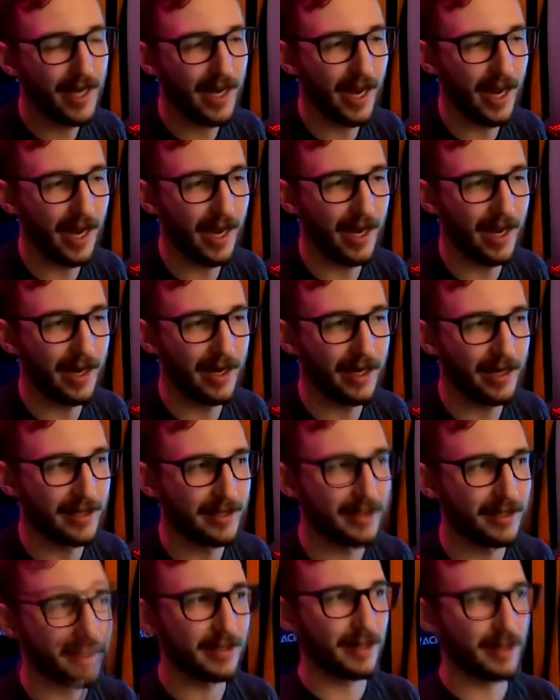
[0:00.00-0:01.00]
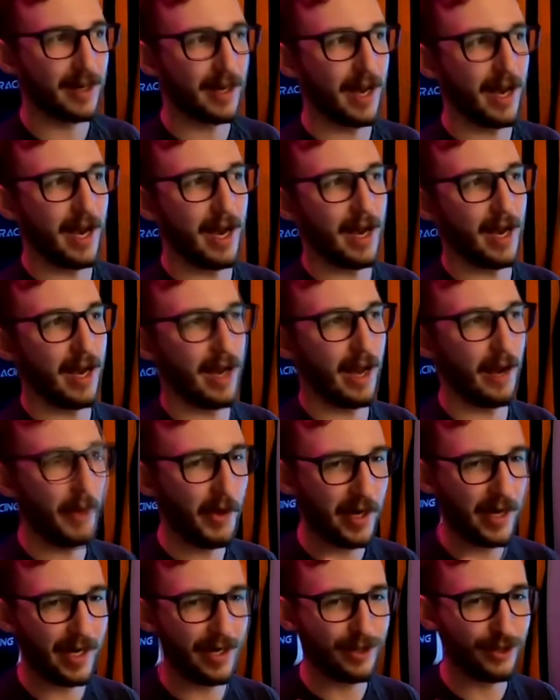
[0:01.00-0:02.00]
And I
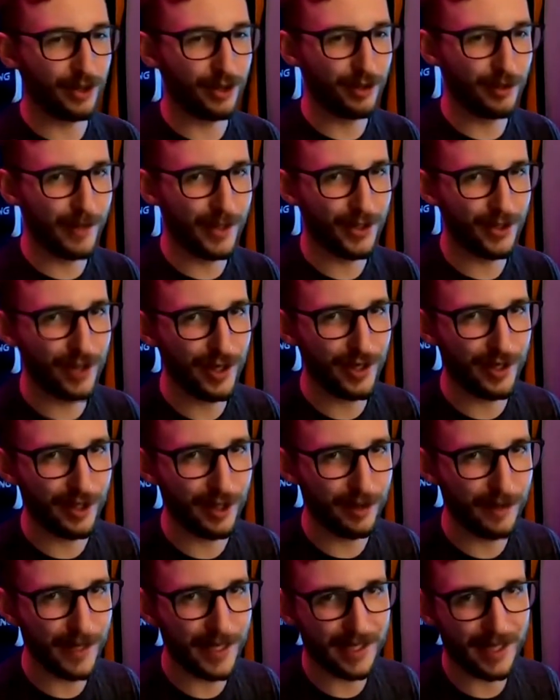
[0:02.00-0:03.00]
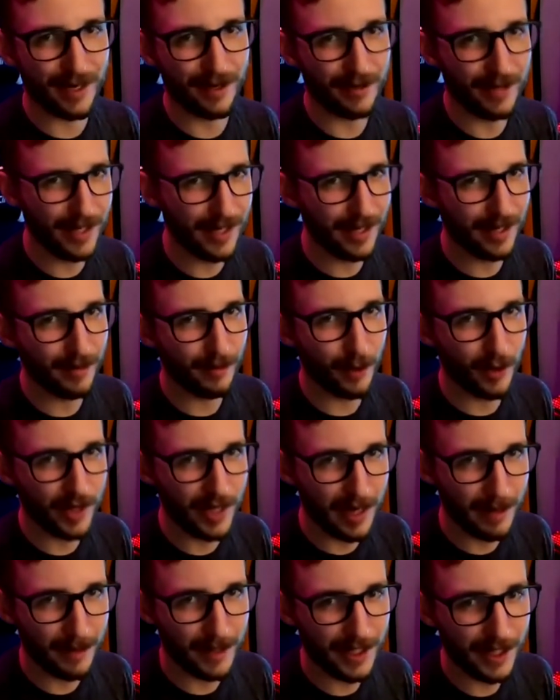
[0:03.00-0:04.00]
won't get into too much detail because I don't need any more
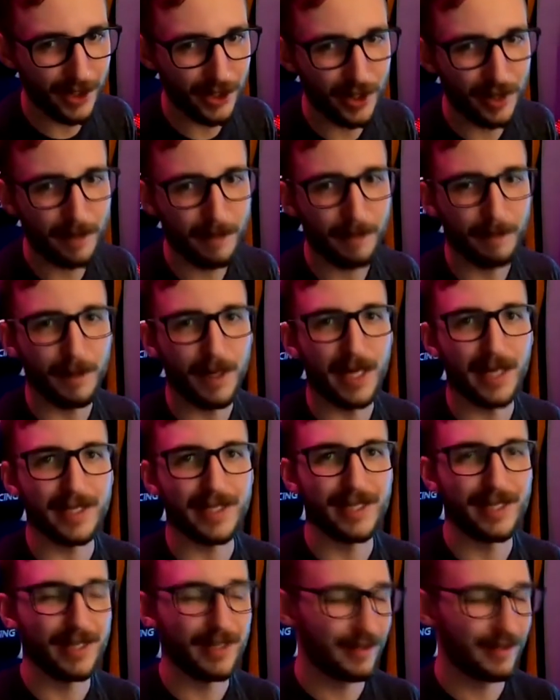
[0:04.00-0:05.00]
competition, but